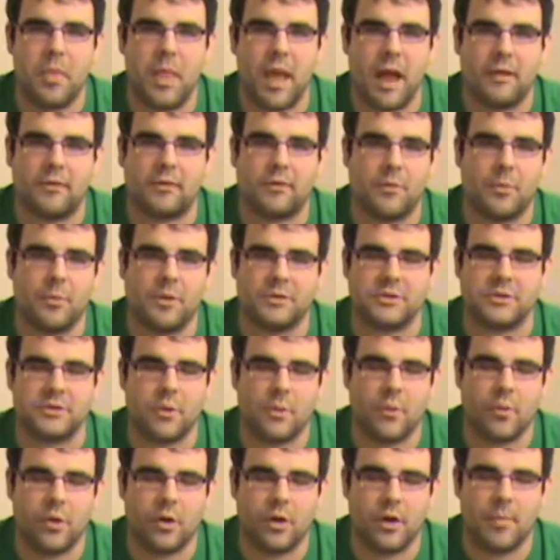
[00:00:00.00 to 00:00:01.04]
not so much to
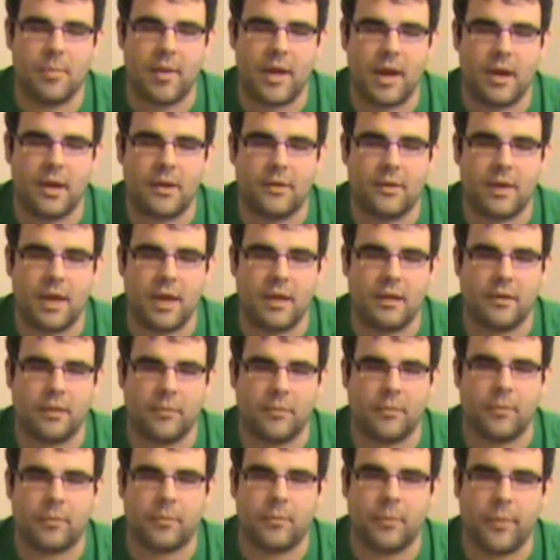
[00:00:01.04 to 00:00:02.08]
worry about and
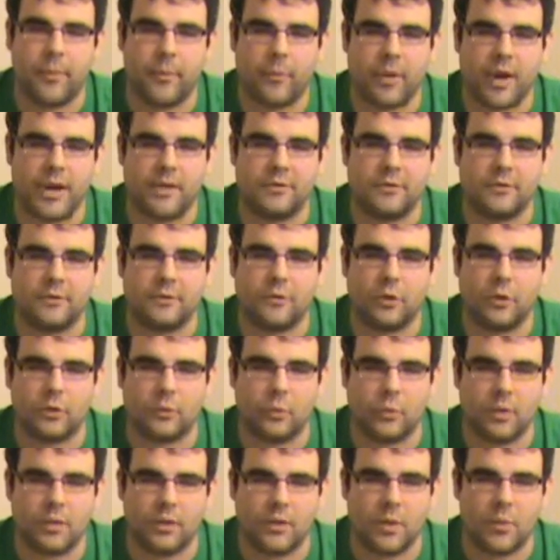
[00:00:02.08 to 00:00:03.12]
the the races looked
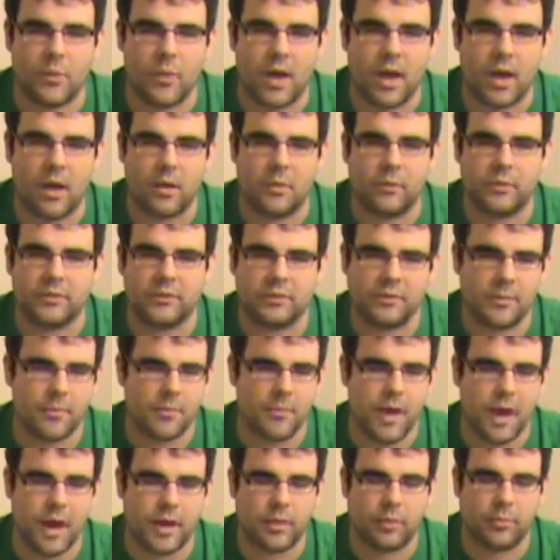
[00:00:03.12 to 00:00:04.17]
really well with some
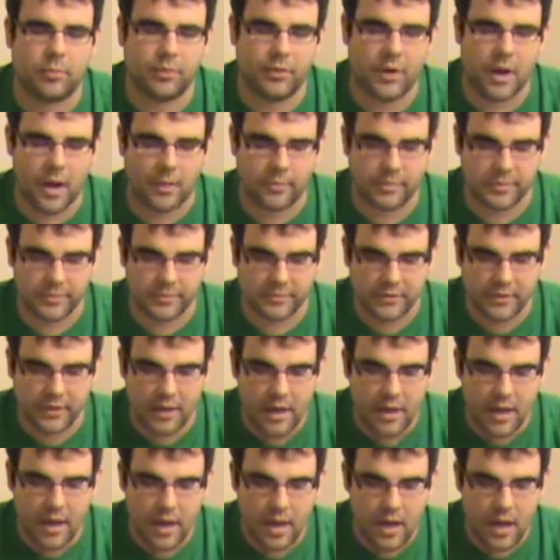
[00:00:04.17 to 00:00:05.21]
minor problems.
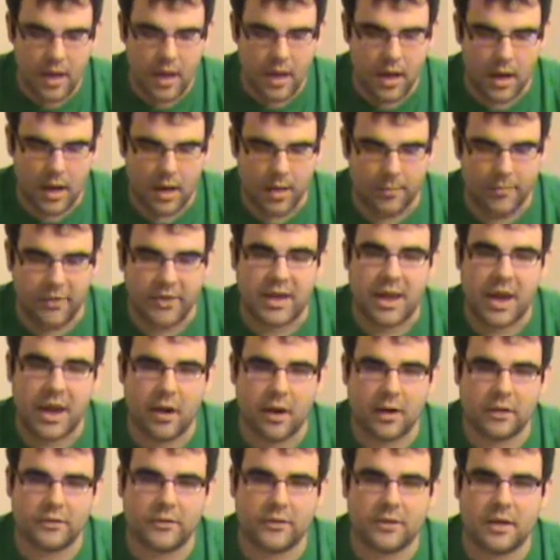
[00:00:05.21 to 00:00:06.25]
Um, the
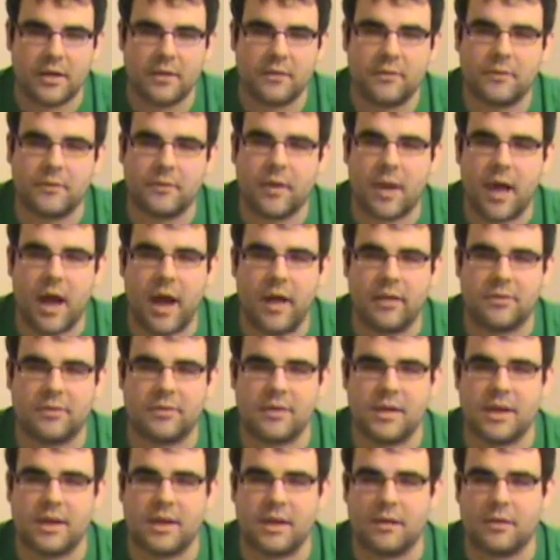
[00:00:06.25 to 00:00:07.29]
Garrisons, I
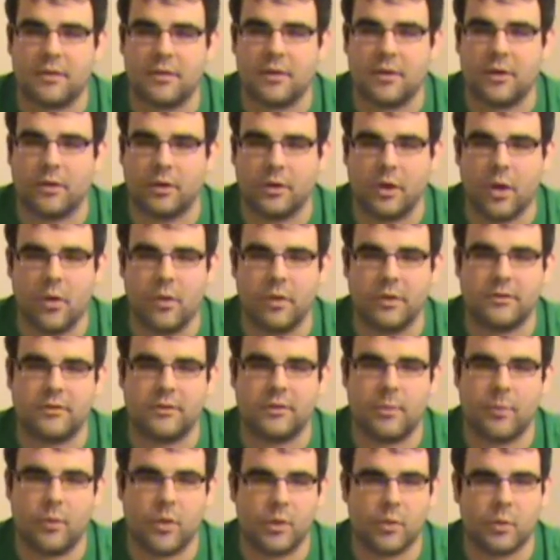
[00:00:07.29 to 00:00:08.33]
think they're going
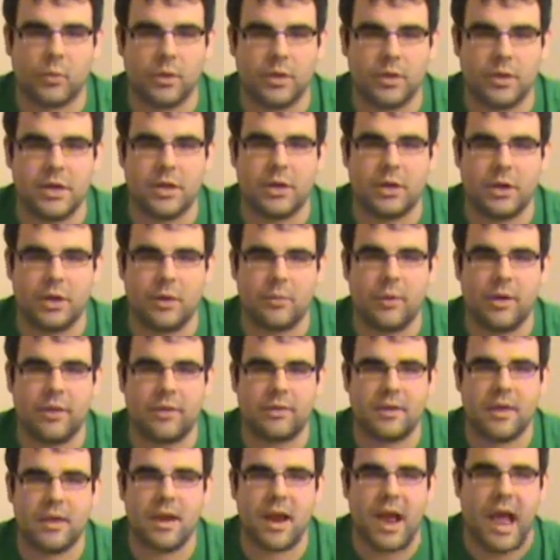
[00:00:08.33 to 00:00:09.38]
somewhere really good
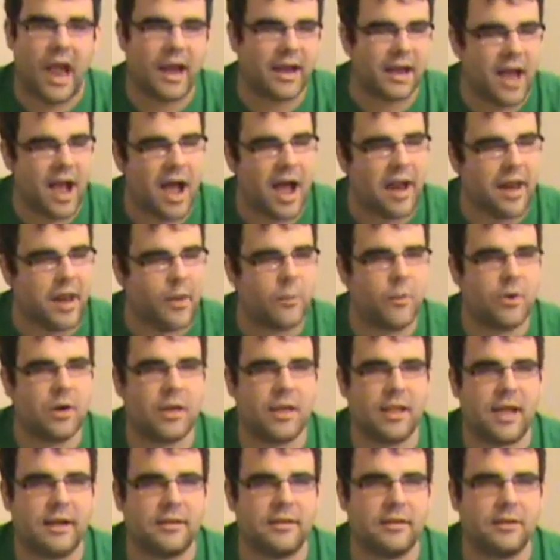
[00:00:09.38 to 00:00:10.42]
with it. I kind of would have
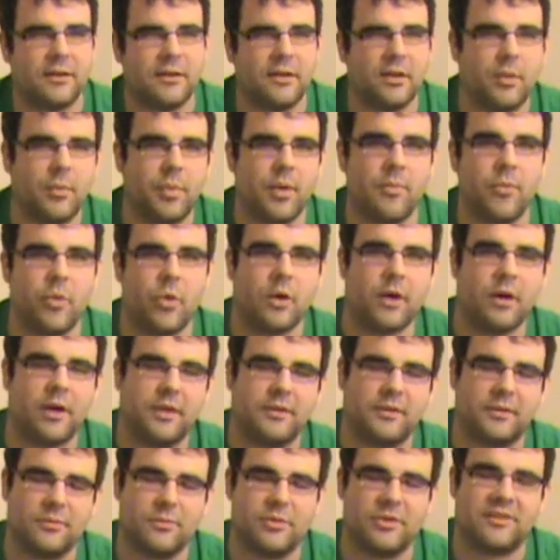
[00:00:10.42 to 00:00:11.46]
liked a little bit more
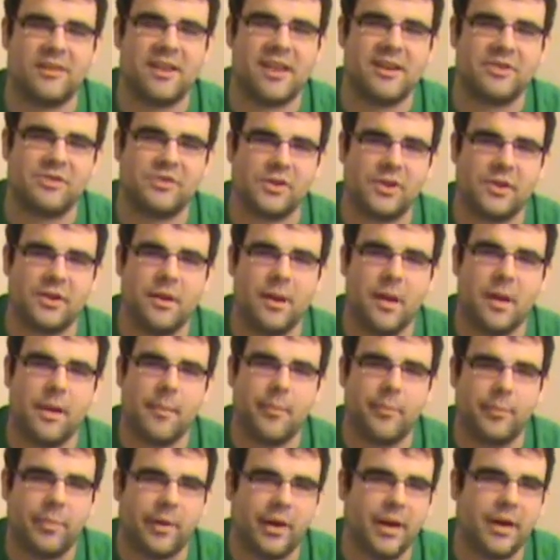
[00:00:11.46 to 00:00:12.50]
customization,
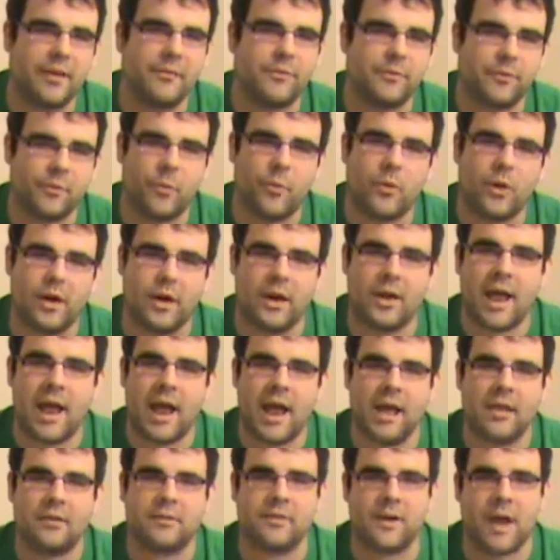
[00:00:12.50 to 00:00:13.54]
but for what it
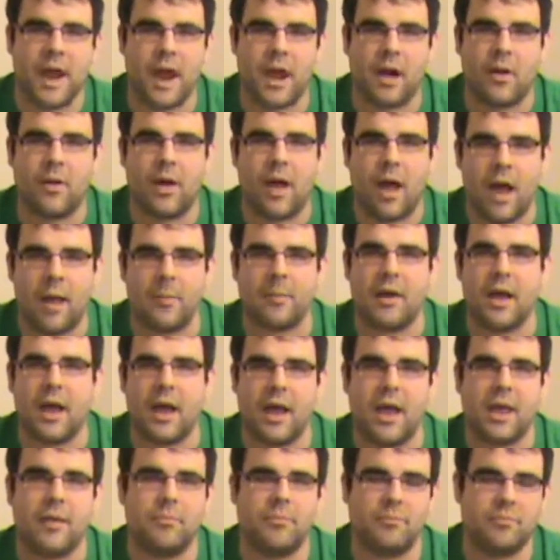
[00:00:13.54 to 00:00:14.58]
has now, I'm not